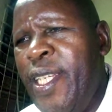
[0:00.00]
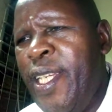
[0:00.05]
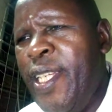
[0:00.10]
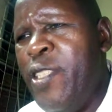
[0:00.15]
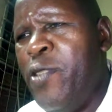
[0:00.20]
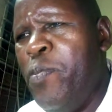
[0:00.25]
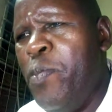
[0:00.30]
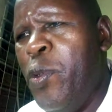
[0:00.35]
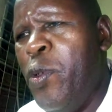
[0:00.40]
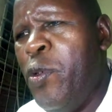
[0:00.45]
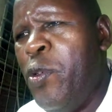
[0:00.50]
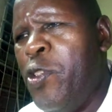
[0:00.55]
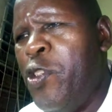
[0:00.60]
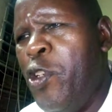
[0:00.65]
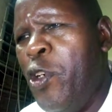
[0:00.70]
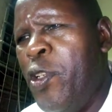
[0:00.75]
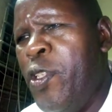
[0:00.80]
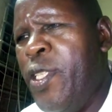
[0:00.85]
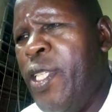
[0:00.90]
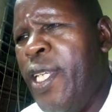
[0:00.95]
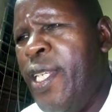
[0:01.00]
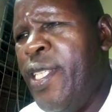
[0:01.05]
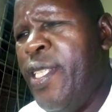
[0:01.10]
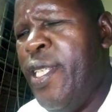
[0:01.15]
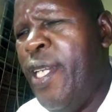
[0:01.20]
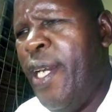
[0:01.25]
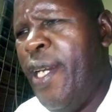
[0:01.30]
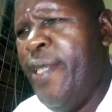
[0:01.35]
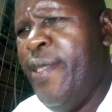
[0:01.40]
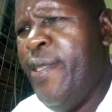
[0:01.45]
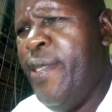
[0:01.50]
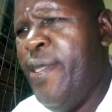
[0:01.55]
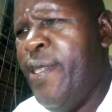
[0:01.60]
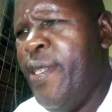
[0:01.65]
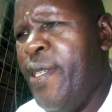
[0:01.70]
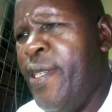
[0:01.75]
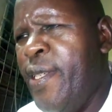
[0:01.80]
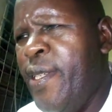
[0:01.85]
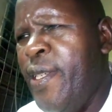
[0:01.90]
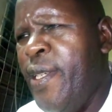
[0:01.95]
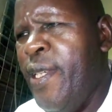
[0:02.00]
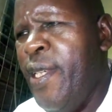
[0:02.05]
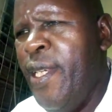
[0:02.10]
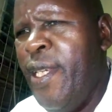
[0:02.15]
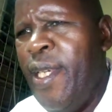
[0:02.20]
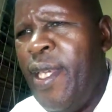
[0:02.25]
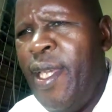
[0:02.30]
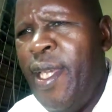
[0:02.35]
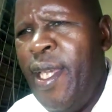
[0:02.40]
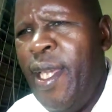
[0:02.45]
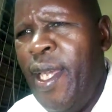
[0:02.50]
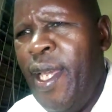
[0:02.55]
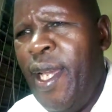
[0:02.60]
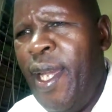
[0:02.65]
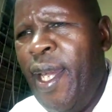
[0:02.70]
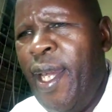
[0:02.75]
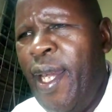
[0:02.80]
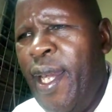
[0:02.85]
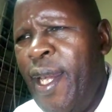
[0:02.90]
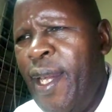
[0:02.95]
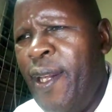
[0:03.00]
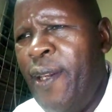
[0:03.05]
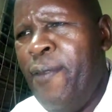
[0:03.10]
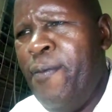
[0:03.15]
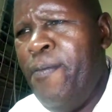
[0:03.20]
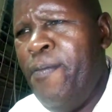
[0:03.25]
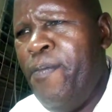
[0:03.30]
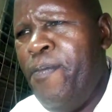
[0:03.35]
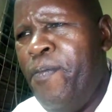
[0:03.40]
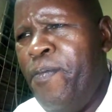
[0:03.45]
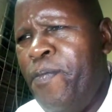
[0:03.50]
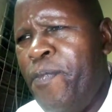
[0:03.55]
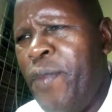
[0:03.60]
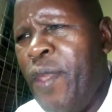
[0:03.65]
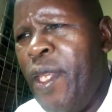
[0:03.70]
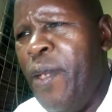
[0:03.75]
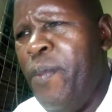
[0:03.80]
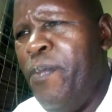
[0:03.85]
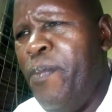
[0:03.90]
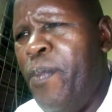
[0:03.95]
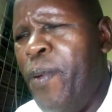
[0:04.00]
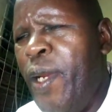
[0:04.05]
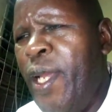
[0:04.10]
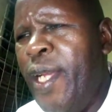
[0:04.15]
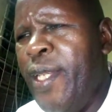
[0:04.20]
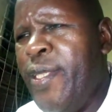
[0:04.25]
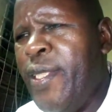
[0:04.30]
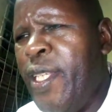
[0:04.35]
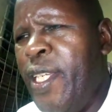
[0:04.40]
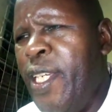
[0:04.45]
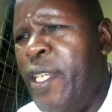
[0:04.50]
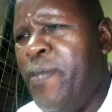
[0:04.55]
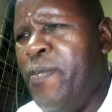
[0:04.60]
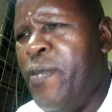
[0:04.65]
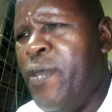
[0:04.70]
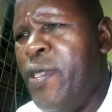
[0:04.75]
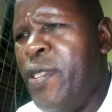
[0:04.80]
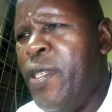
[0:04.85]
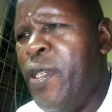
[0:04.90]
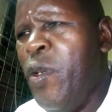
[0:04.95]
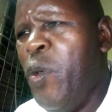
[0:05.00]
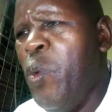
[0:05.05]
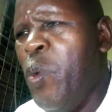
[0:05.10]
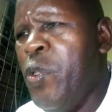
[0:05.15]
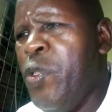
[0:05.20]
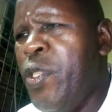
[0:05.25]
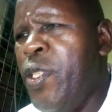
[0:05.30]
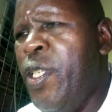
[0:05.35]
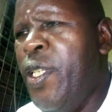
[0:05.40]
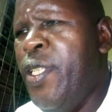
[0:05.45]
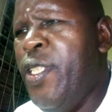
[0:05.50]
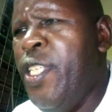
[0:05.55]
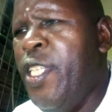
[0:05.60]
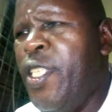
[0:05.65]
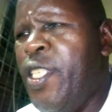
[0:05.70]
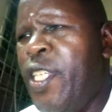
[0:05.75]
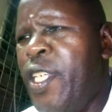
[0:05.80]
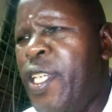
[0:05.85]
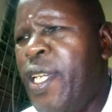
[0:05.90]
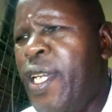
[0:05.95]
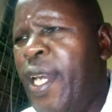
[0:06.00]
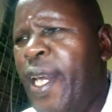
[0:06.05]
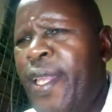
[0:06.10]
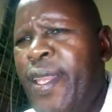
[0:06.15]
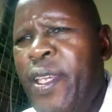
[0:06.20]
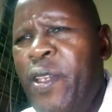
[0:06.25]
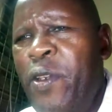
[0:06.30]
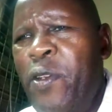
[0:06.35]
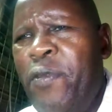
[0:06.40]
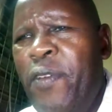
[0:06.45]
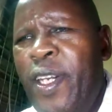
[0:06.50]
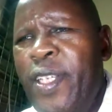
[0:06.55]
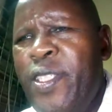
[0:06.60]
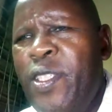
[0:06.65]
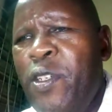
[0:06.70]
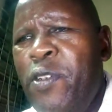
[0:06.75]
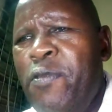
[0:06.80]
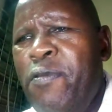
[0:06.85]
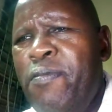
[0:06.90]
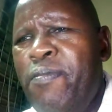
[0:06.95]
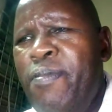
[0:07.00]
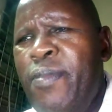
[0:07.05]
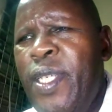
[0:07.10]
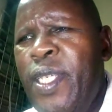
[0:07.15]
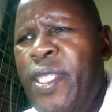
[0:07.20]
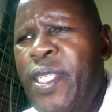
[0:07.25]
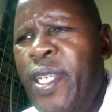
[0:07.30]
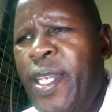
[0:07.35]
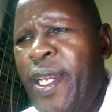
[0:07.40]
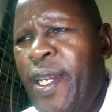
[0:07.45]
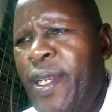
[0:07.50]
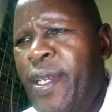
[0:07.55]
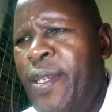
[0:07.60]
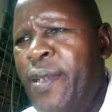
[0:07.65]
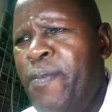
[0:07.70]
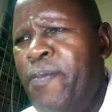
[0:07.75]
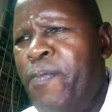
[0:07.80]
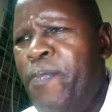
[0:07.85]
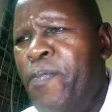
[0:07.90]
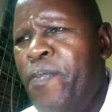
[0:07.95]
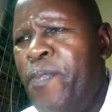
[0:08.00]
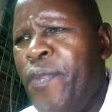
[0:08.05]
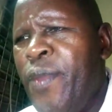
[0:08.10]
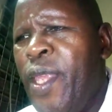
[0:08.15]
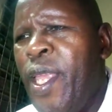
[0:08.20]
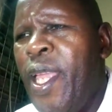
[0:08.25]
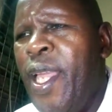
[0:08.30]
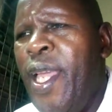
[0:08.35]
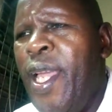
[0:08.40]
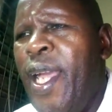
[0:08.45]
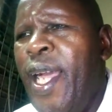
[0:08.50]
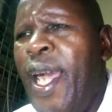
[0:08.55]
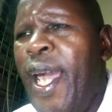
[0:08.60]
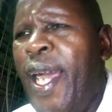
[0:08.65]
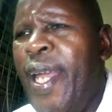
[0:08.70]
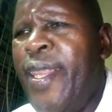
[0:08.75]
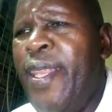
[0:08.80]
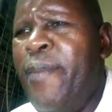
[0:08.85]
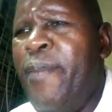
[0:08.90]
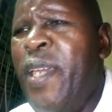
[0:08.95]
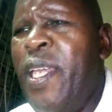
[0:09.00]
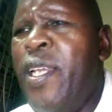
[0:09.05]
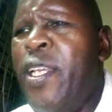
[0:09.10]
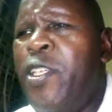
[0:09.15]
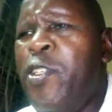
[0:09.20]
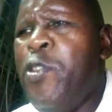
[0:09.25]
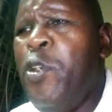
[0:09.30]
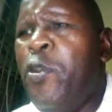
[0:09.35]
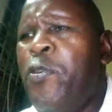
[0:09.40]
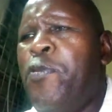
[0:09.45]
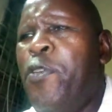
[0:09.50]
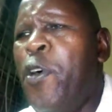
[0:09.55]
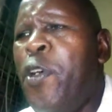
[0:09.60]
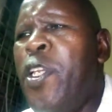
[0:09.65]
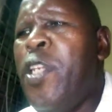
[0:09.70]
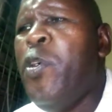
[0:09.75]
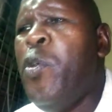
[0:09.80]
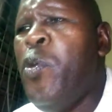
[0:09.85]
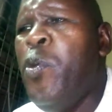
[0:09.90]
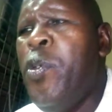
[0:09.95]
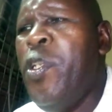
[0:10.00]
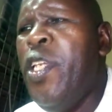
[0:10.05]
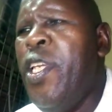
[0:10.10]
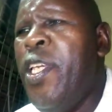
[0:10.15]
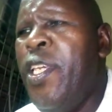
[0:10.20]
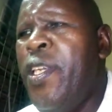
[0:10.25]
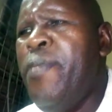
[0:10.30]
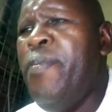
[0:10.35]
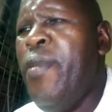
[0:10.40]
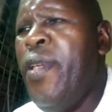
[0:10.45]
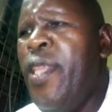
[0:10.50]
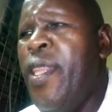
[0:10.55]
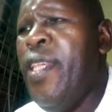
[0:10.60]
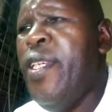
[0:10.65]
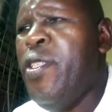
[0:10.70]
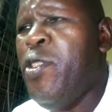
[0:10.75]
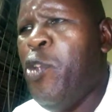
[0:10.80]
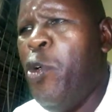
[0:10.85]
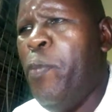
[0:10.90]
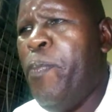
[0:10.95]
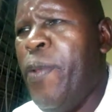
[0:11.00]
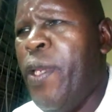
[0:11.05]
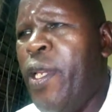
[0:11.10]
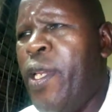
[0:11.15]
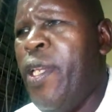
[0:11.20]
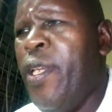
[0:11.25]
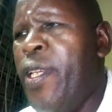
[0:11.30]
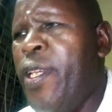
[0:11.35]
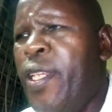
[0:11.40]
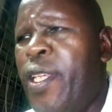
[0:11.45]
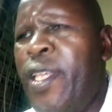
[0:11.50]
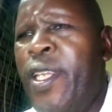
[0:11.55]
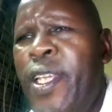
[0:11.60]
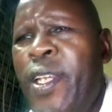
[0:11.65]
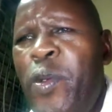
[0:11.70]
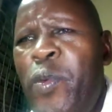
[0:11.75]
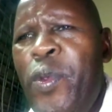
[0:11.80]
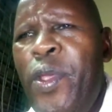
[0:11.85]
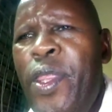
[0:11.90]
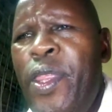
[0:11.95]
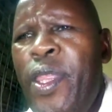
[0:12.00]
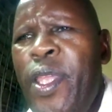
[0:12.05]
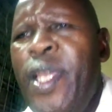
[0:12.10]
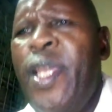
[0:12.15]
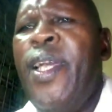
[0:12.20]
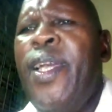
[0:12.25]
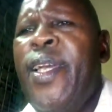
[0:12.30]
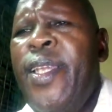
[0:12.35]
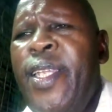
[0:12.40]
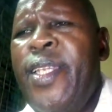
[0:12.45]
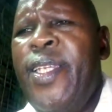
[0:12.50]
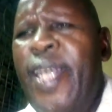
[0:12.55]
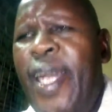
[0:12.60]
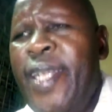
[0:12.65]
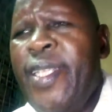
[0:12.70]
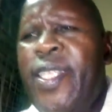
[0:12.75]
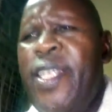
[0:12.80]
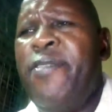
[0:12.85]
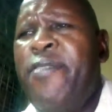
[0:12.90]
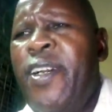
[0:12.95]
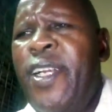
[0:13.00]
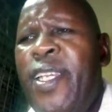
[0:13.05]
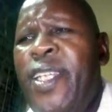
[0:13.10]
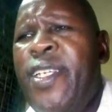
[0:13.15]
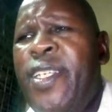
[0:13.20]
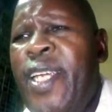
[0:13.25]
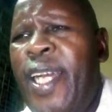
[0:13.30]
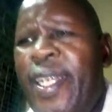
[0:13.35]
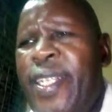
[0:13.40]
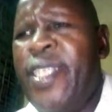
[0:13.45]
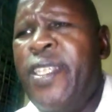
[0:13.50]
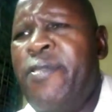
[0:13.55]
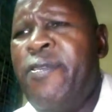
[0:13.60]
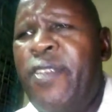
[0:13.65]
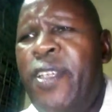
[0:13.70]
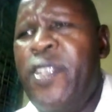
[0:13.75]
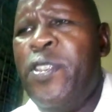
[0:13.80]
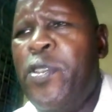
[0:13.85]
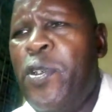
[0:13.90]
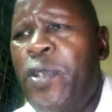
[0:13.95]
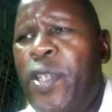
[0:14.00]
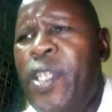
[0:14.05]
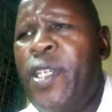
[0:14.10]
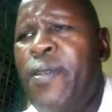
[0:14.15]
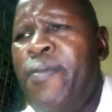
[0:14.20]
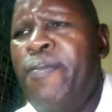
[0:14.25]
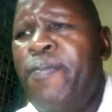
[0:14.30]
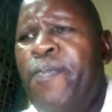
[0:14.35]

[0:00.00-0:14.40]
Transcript: his book, Choice and Chance, Brian Skims was teaching at the University of Michigan. And the main reason for including him in this topic, dealing with deductive and inductive reasoning,